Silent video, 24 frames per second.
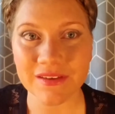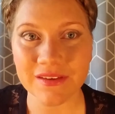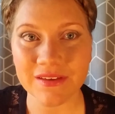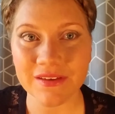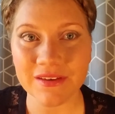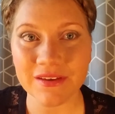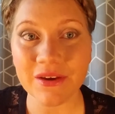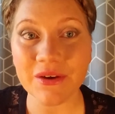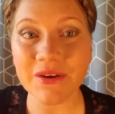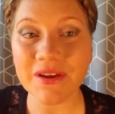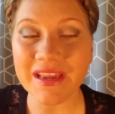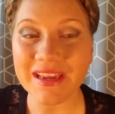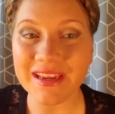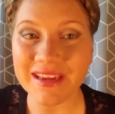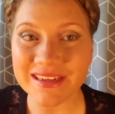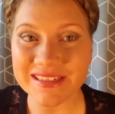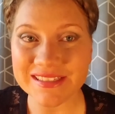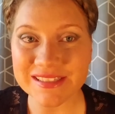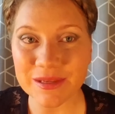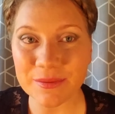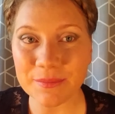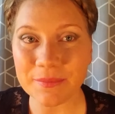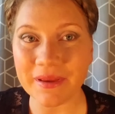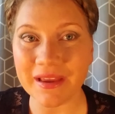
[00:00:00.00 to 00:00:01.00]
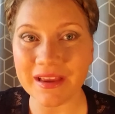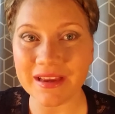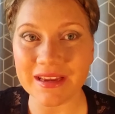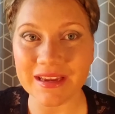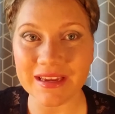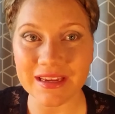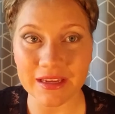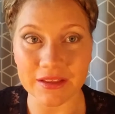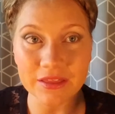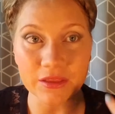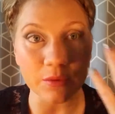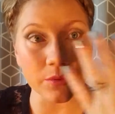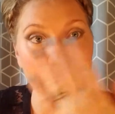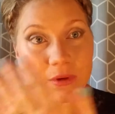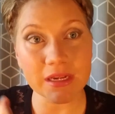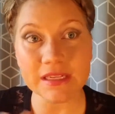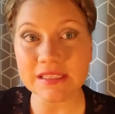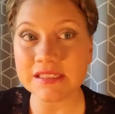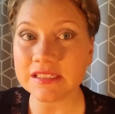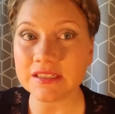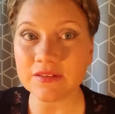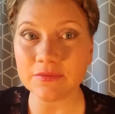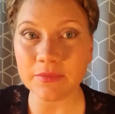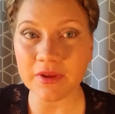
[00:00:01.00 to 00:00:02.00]
Okay guys, I'm back. I got the
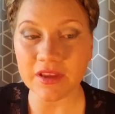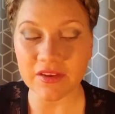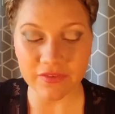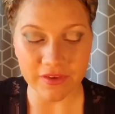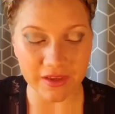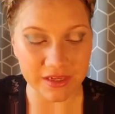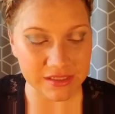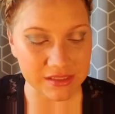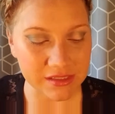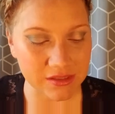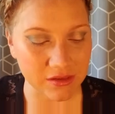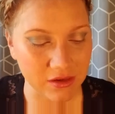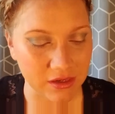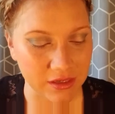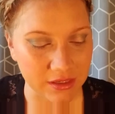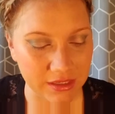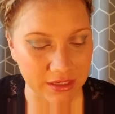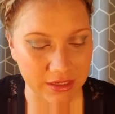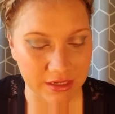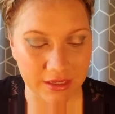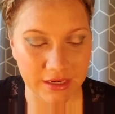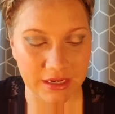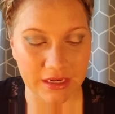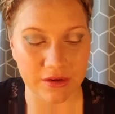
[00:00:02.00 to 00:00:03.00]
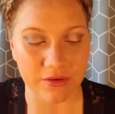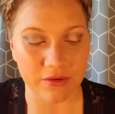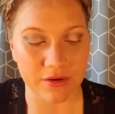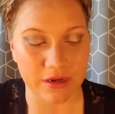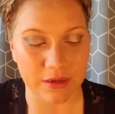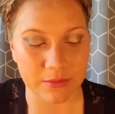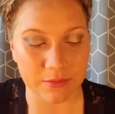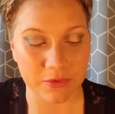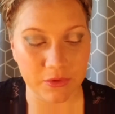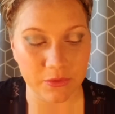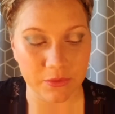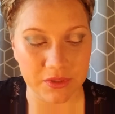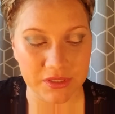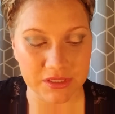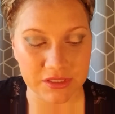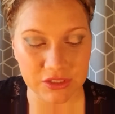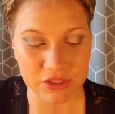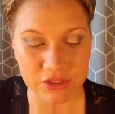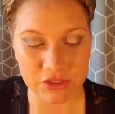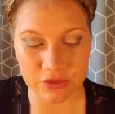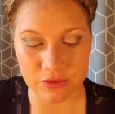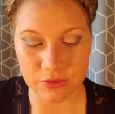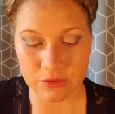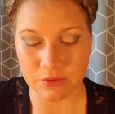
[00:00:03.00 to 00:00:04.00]
rest of my face on and now I'm going to
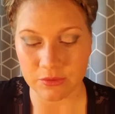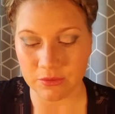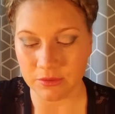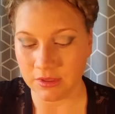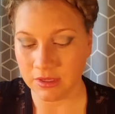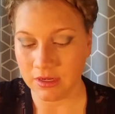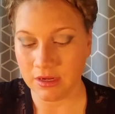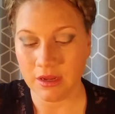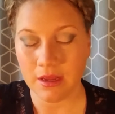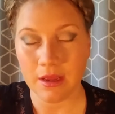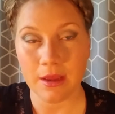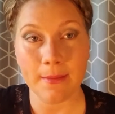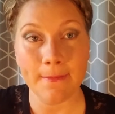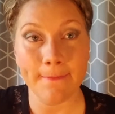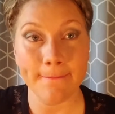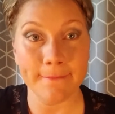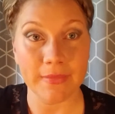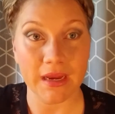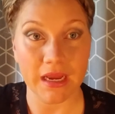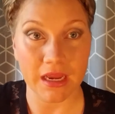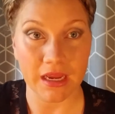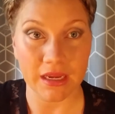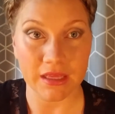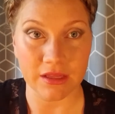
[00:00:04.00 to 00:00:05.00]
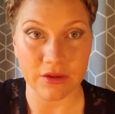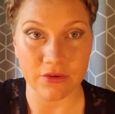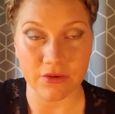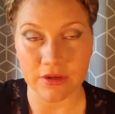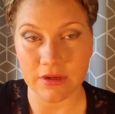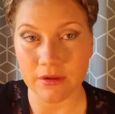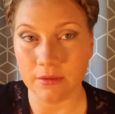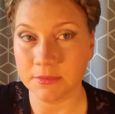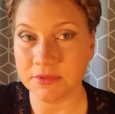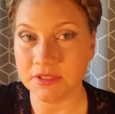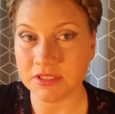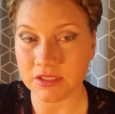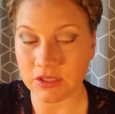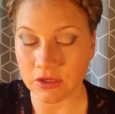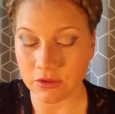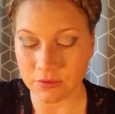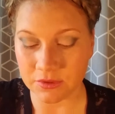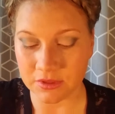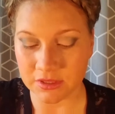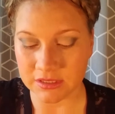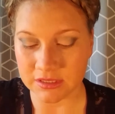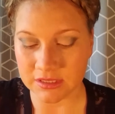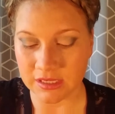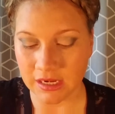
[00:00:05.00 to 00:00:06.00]
do my eyeliner. I'm going to start
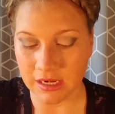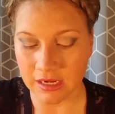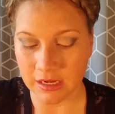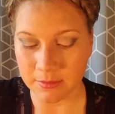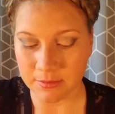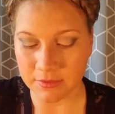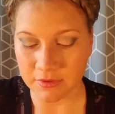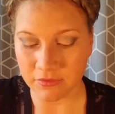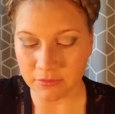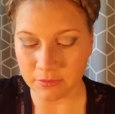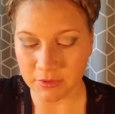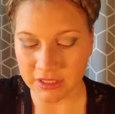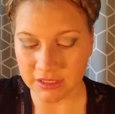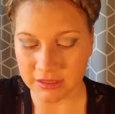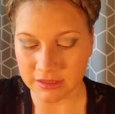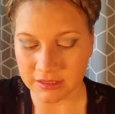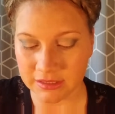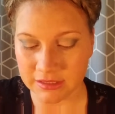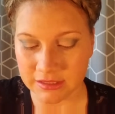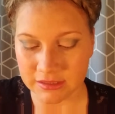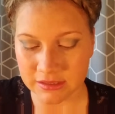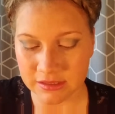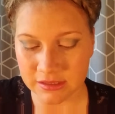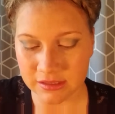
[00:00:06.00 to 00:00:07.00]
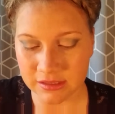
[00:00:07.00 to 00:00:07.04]
with the top of my lids.